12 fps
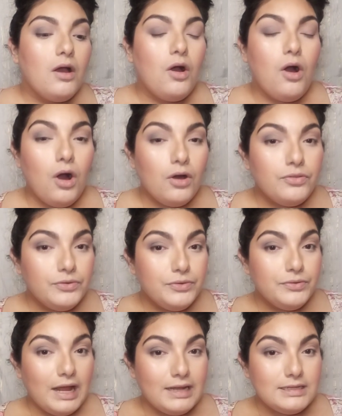all through
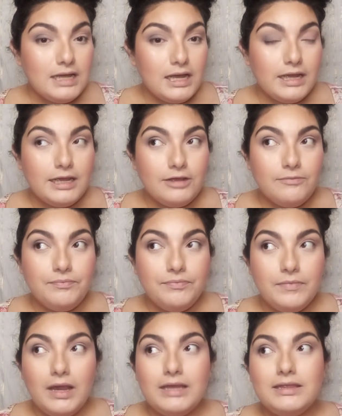that time,
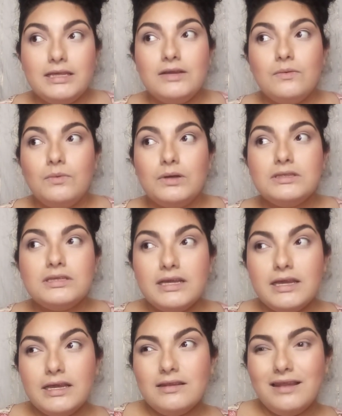I think once I
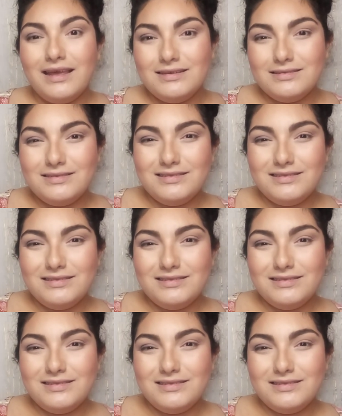hit like